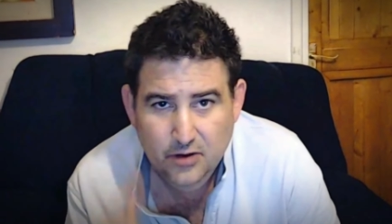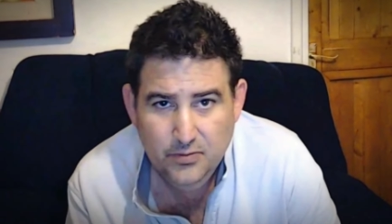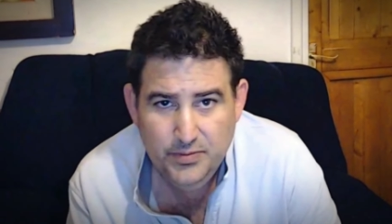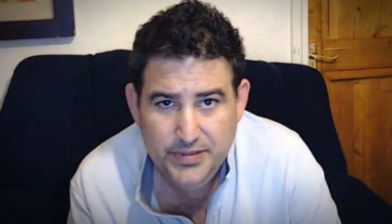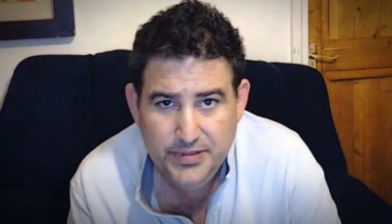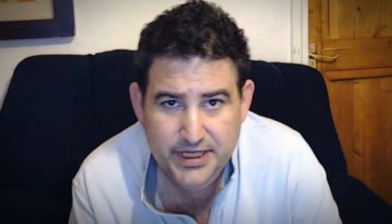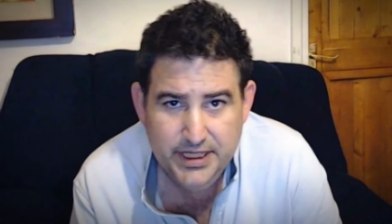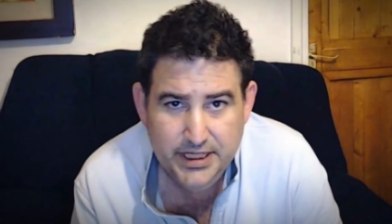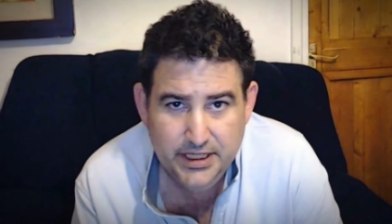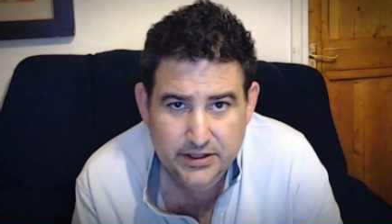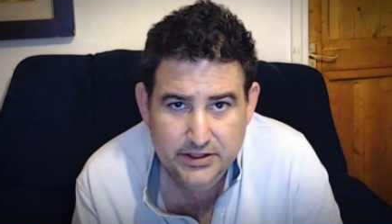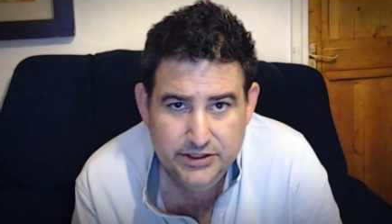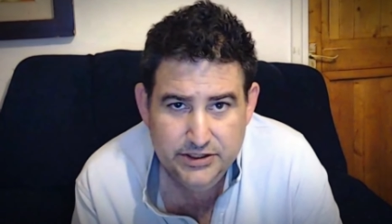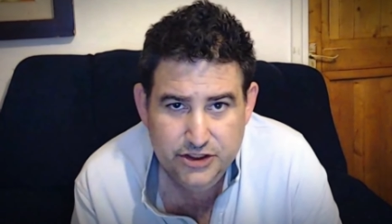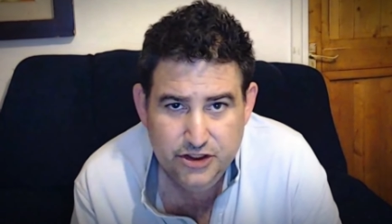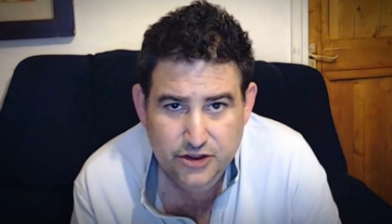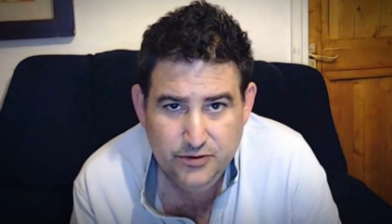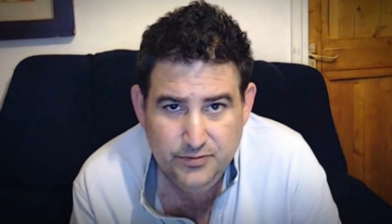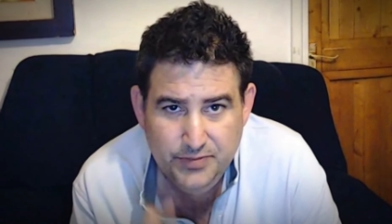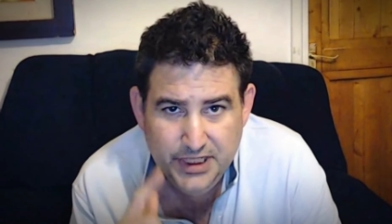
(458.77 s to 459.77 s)
I'll be
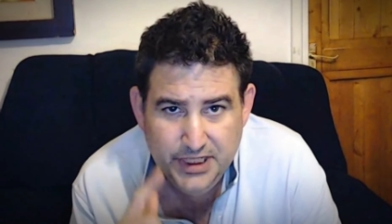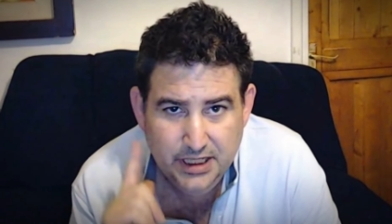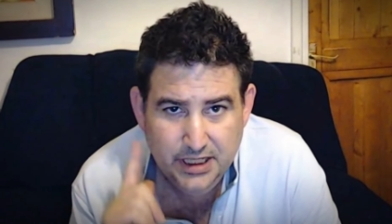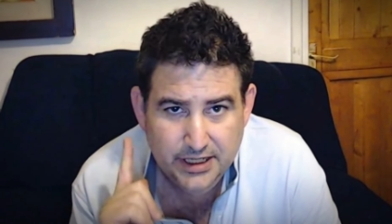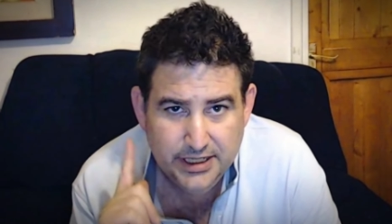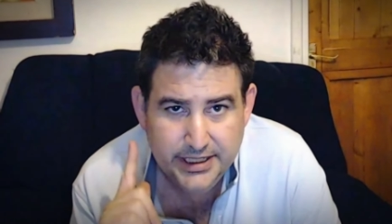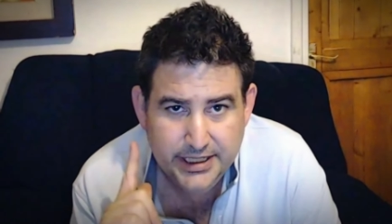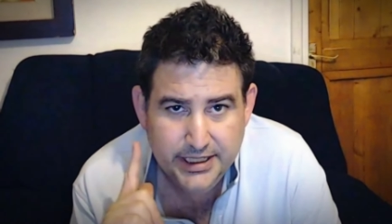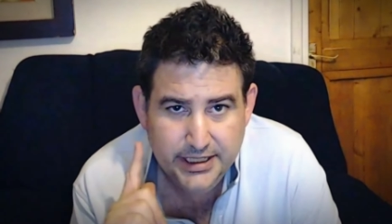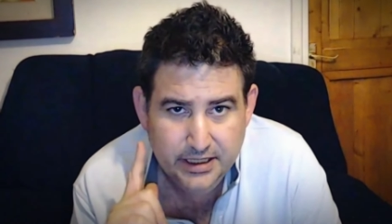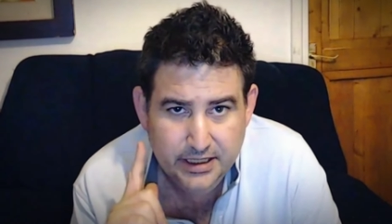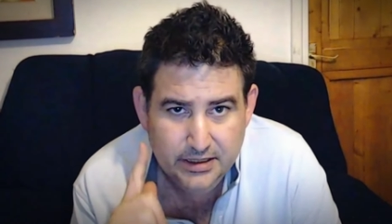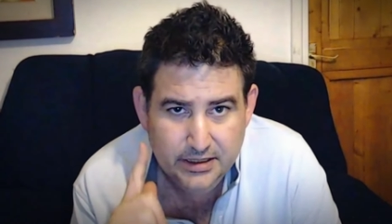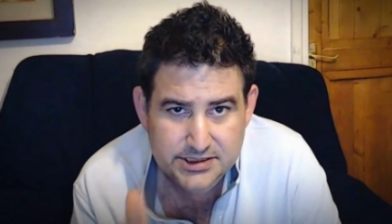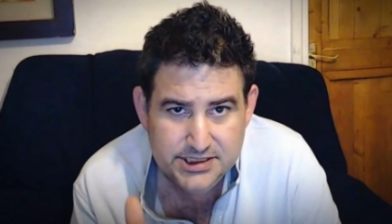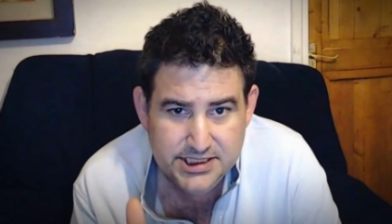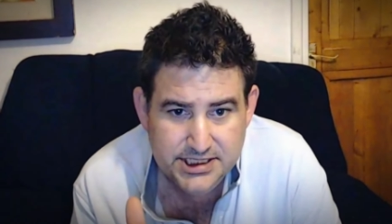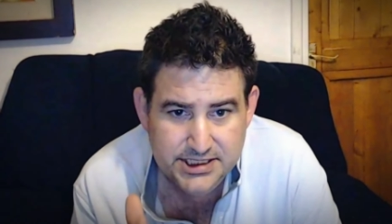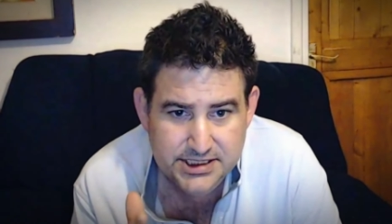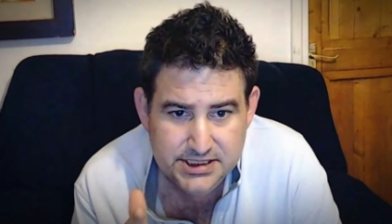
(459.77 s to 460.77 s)
good. You be lucky, and I'll
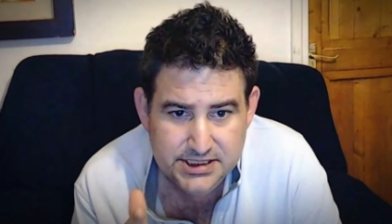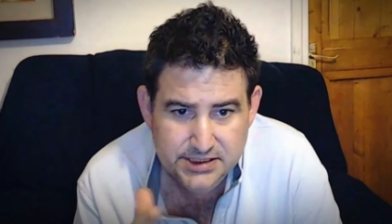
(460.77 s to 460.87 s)
see you